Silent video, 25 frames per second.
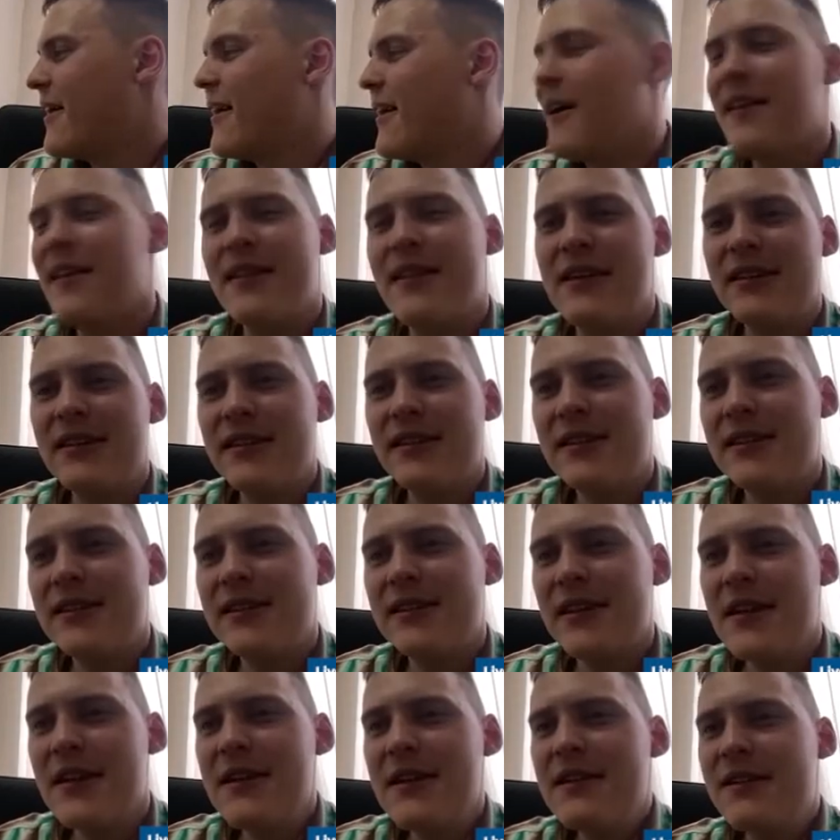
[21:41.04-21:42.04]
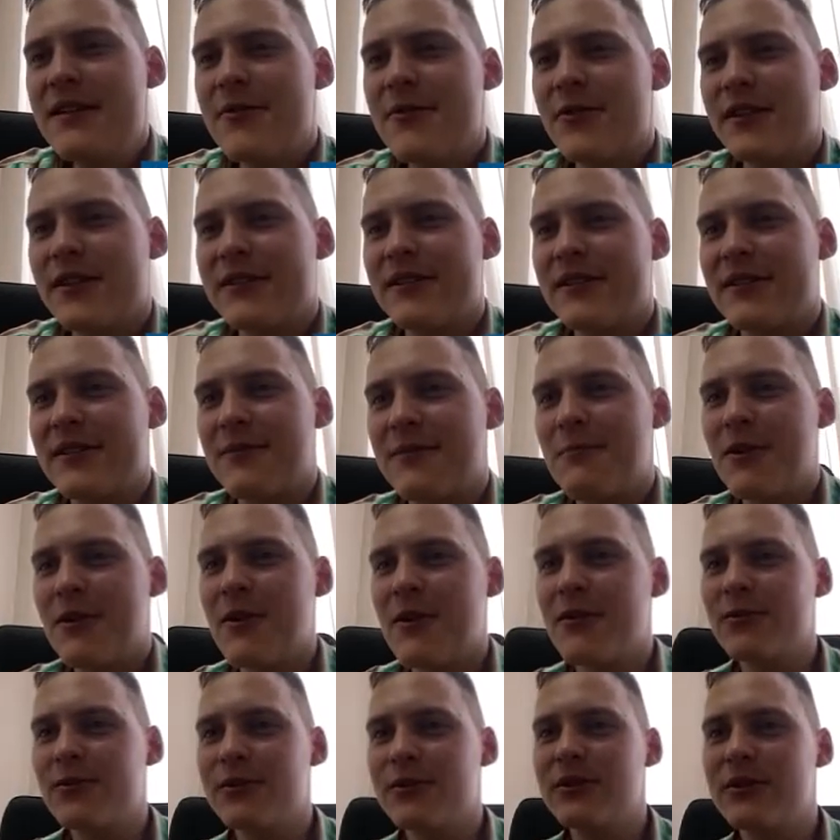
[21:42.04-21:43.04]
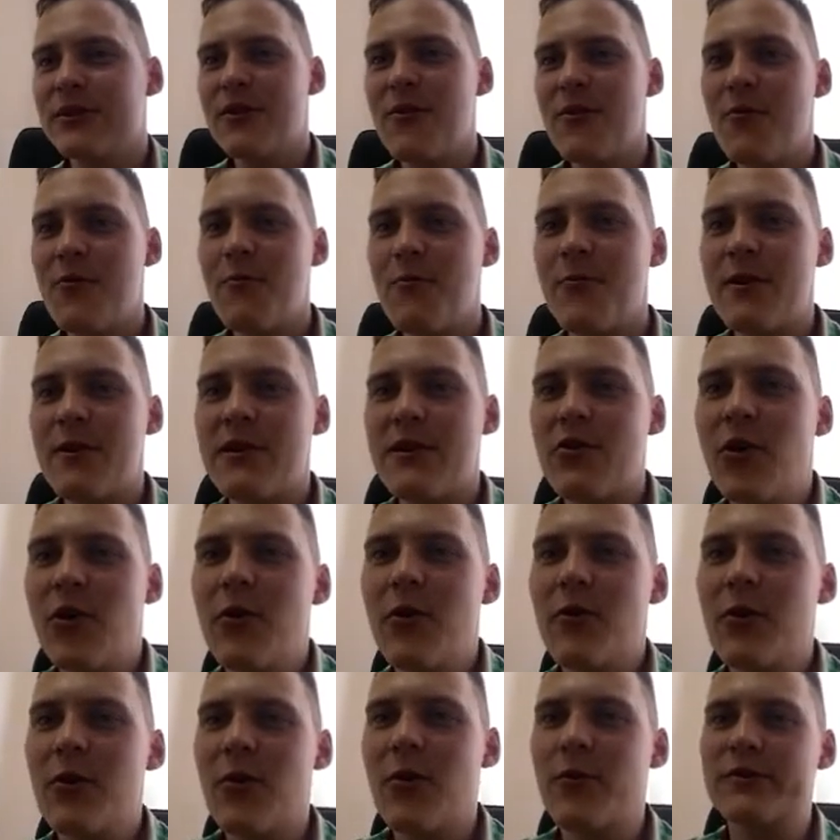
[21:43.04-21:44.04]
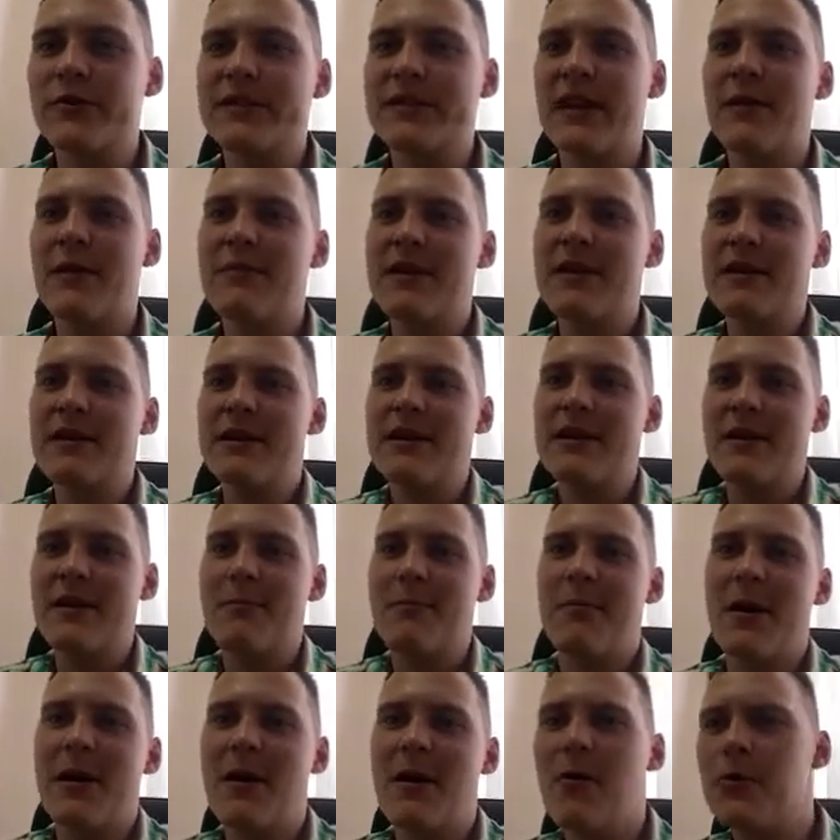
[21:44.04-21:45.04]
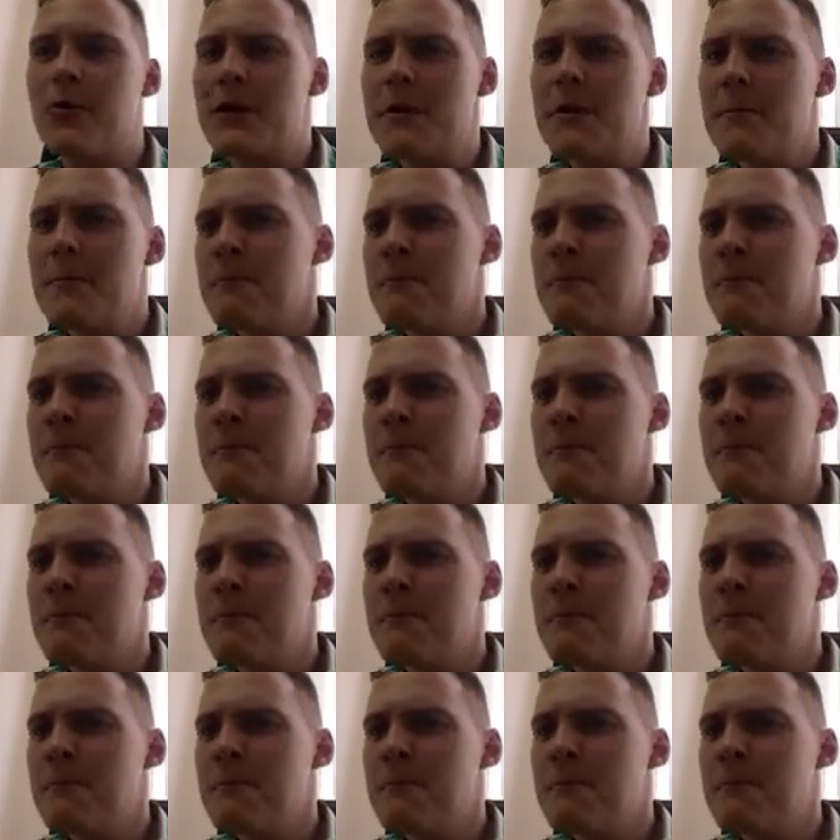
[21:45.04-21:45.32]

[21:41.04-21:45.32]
This is interesting because, you know, we all know something about